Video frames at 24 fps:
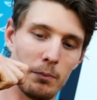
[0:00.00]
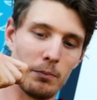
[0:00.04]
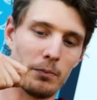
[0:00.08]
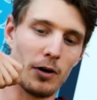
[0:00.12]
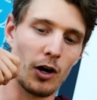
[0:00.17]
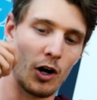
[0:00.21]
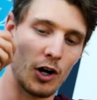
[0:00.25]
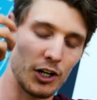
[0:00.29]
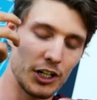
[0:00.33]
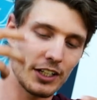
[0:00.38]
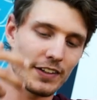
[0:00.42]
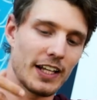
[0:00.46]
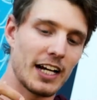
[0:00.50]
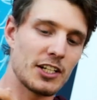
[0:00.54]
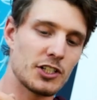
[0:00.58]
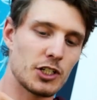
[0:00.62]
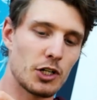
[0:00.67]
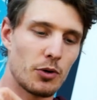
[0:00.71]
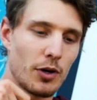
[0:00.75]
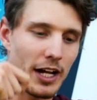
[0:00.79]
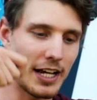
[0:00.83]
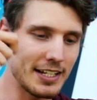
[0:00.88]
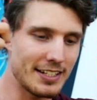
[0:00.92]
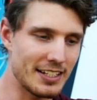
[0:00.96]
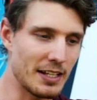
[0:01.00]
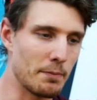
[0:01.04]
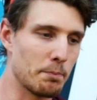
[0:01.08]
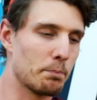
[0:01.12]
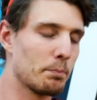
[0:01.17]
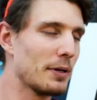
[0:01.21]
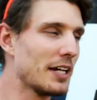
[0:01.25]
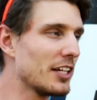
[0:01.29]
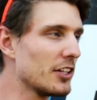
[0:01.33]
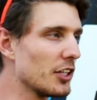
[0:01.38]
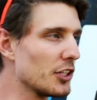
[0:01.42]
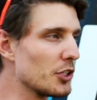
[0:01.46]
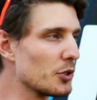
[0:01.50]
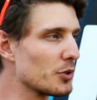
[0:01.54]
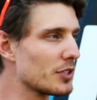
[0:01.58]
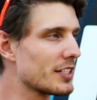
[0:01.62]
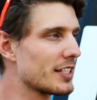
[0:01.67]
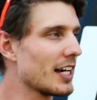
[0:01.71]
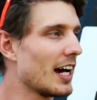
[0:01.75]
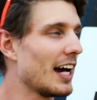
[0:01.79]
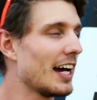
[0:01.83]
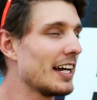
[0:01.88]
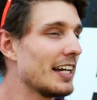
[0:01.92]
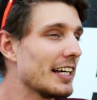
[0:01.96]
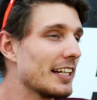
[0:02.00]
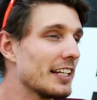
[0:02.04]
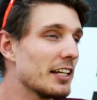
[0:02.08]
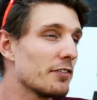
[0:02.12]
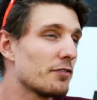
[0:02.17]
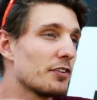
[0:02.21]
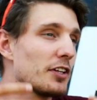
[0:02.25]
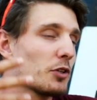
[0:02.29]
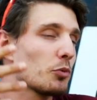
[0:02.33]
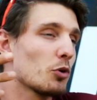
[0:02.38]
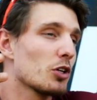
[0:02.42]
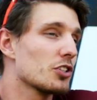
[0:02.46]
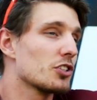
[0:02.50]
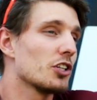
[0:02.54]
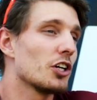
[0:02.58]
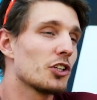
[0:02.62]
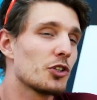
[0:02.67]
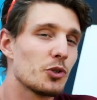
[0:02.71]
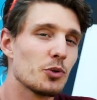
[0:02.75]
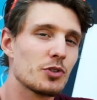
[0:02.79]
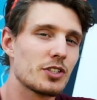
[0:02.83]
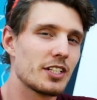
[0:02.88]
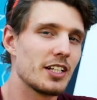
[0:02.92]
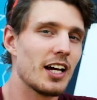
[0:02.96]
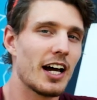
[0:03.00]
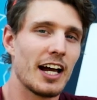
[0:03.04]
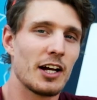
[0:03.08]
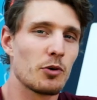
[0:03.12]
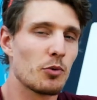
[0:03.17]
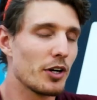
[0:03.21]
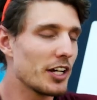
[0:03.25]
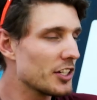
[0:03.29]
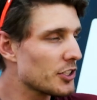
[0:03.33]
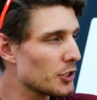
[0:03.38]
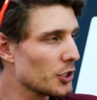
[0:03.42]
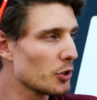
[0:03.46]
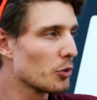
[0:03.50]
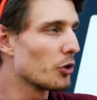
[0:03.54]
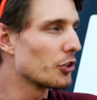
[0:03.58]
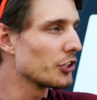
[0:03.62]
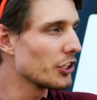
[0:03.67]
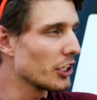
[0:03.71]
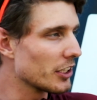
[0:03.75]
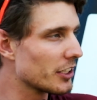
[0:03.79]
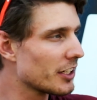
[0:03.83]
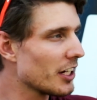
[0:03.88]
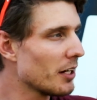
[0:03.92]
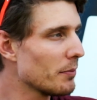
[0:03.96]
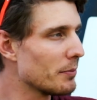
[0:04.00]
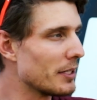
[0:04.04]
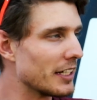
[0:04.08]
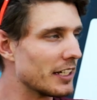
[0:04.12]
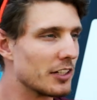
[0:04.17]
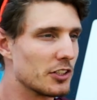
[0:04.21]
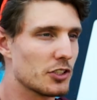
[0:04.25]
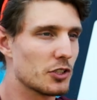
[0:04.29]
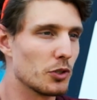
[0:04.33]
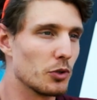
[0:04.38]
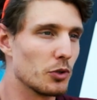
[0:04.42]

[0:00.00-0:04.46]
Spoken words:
organize a race and pay the UCI. And if it was not UCI, racer were not coming. So